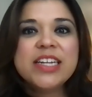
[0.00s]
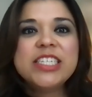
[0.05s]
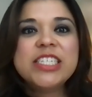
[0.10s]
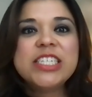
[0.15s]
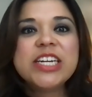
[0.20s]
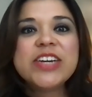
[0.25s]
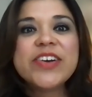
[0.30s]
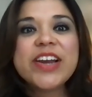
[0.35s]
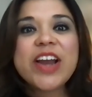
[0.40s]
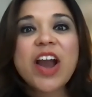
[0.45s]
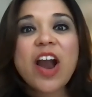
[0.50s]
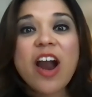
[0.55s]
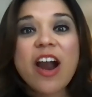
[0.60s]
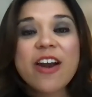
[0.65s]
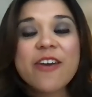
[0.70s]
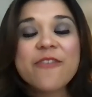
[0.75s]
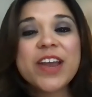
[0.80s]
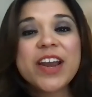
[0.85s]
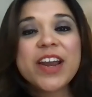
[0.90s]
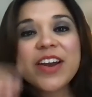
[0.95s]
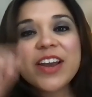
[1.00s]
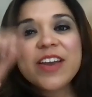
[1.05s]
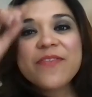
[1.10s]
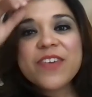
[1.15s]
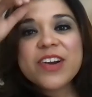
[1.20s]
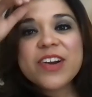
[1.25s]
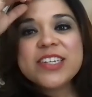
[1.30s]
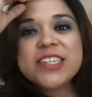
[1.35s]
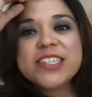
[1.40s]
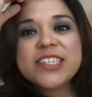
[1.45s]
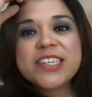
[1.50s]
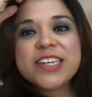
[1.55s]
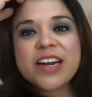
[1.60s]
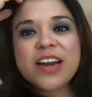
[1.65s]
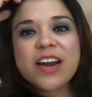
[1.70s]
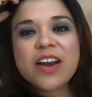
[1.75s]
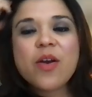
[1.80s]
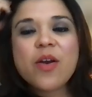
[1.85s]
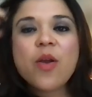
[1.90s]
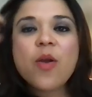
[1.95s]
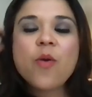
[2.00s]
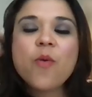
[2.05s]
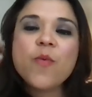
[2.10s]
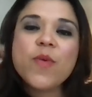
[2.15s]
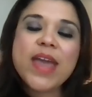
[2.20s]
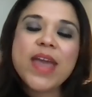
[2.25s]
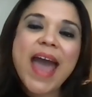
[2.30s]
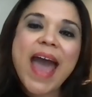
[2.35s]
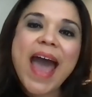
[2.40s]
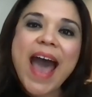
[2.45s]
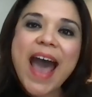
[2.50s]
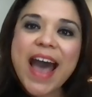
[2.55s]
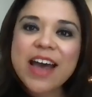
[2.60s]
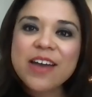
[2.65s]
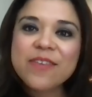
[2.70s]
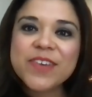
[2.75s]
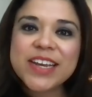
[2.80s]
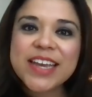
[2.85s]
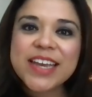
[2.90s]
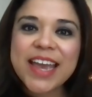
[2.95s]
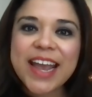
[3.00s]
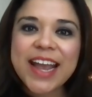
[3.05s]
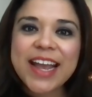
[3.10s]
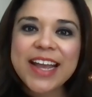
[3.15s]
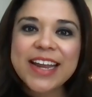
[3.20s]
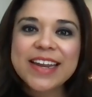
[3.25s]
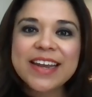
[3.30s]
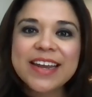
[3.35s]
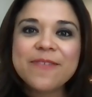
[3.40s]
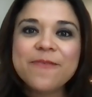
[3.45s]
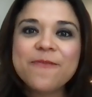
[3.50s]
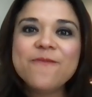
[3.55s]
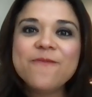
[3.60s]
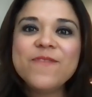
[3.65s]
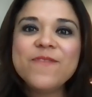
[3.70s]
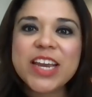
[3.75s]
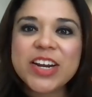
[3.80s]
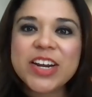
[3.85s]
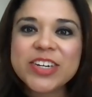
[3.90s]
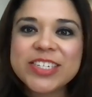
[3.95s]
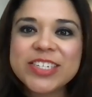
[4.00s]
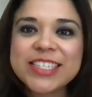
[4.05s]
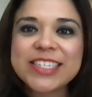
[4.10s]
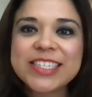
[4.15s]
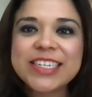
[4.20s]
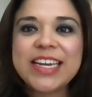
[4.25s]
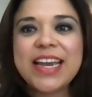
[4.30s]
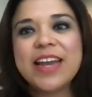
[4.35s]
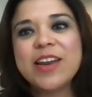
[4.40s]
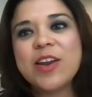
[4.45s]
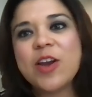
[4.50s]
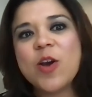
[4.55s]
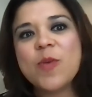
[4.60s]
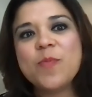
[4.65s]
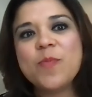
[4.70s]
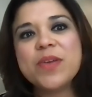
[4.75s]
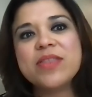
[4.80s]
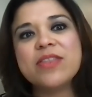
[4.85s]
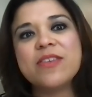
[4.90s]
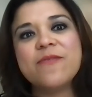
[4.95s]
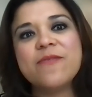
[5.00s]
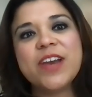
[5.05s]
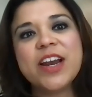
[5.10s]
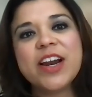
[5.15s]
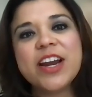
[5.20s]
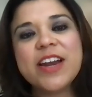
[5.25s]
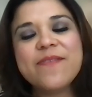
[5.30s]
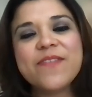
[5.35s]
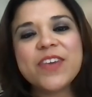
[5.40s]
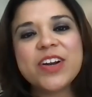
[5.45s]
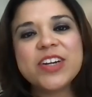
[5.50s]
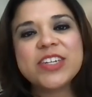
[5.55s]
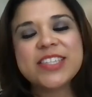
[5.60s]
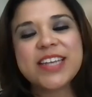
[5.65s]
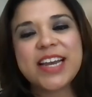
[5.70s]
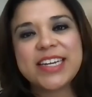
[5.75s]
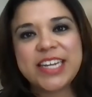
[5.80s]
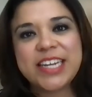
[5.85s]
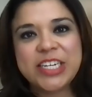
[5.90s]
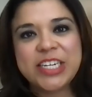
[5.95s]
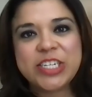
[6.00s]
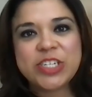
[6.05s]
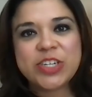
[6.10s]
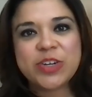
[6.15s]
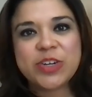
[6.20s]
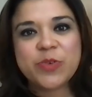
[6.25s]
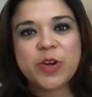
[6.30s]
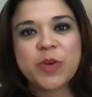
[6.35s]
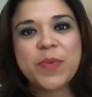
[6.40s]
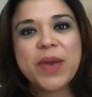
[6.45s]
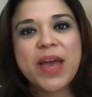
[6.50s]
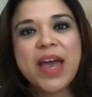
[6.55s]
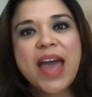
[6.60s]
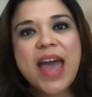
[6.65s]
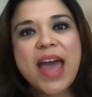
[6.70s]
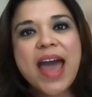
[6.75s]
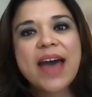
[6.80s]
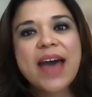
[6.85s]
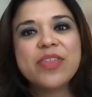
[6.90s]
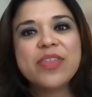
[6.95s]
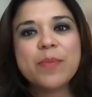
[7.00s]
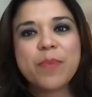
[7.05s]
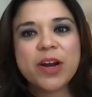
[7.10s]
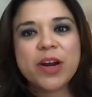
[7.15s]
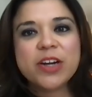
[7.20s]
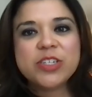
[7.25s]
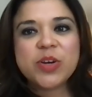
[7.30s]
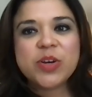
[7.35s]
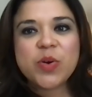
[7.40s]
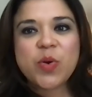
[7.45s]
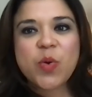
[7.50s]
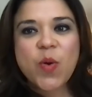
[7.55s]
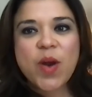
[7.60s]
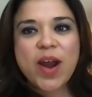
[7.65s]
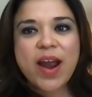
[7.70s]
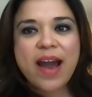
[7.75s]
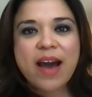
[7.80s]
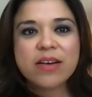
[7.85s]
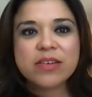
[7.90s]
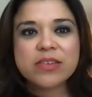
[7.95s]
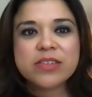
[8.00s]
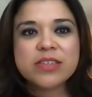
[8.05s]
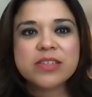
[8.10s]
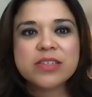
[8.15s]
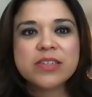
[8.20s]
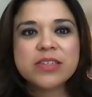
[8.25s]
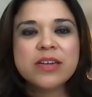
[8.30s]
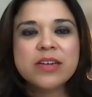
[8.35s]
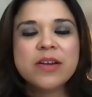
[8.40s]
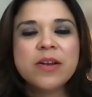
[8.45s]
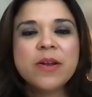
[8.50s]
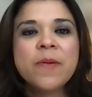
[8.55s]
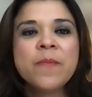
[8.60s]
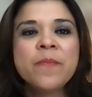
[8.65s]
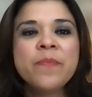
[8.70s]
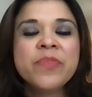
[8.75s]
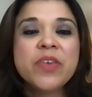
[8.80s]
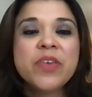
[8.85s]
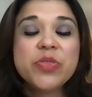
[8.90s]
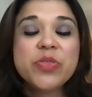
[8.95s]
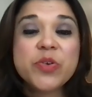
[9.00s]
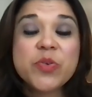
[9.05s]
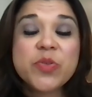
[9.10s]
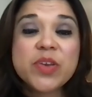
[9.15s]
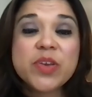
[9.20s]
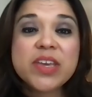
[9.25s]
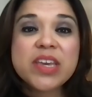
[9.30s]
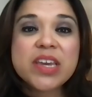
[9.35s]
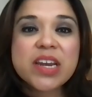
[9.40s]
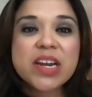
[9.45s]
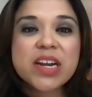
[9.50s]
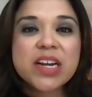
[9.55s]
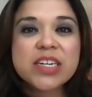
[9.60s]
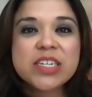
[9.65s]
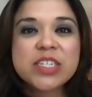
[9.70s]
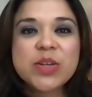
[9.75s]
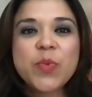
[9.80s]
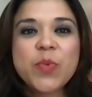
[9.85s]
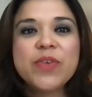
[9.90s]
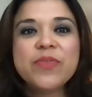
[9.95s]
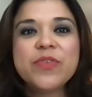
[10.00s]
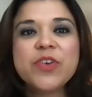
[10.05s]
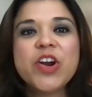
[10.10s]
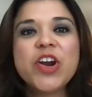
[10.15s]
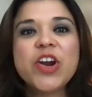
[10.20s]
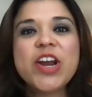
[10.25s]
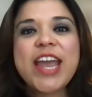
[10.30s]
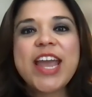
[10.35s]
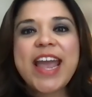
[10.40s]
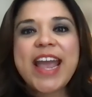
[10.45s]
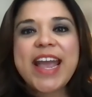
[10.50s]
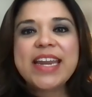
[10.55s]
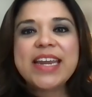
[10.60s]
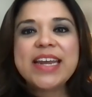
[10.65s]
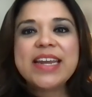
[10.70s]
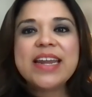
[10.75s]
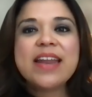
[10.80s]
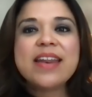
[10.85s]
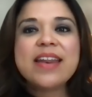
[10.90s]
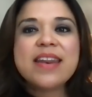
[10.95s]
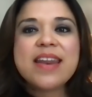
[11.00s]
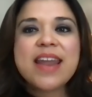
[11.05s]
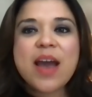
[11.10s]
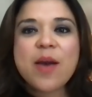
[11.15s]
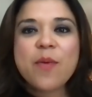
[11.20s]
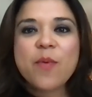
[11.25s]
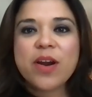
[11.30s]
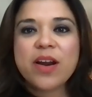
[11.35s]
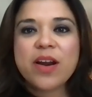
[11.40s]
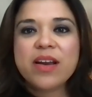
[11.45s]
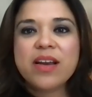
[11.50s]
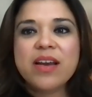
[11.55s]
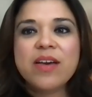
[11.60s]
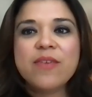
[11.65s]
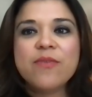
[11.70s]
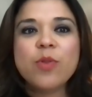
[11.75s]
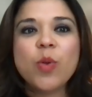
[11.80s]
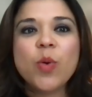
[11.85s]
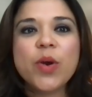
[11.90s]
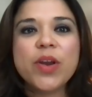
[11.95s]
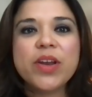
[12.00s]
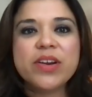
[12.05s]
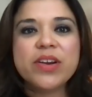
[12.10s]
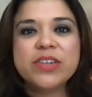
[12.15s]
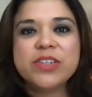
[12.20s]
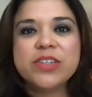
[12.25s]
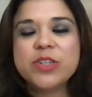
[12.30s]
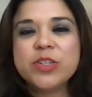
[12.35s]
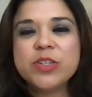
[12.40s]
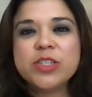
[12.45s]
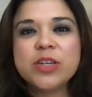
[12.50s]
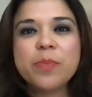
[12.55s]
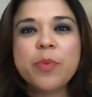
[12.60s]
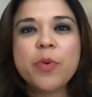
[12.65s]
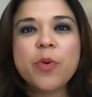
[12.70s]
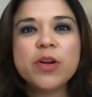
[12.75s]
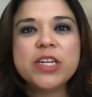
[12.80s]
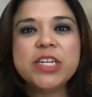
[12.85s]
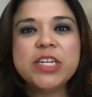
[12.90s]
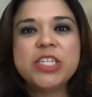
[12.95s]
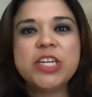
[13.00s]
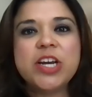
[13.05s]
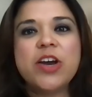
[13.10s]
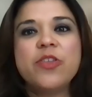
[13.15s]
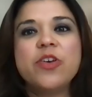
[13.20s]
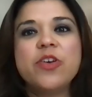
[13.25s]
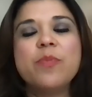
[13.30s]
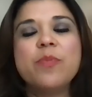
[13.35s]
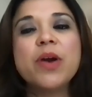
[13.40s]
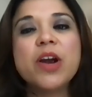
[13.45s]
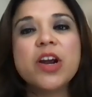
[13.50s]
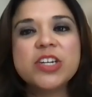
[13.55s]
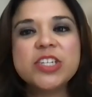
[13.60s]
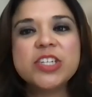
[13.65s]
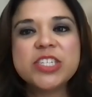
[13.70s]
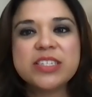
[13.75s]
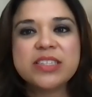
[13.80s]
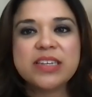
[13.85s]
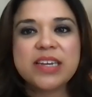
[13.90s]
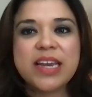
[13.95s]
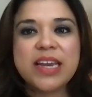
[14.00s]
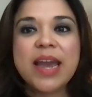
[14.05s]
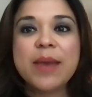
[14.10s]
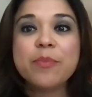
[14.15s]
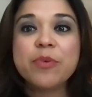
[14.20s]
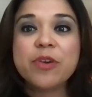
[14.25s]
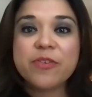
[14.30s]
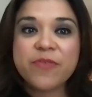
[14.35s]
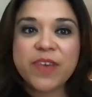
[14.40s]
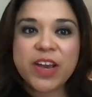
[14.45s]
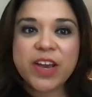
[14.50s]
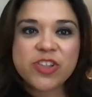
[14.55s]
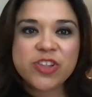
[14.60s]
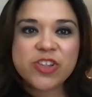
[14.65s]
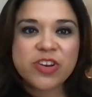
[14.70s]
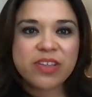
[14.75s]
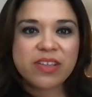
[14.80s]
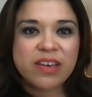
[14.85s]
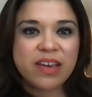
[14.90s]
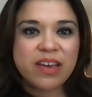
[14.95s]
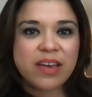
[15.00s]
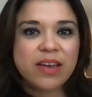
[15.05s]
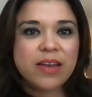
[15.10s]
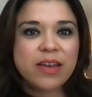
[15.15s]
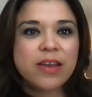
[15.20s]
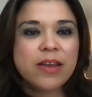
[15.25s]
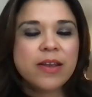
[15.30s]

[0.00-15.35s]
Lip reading: During our very first year, we advocated fiercely and opened the very first lactation room at the Bartow Courthouse. Through the years, we've created a network of lawyers who support each other personally and professionally.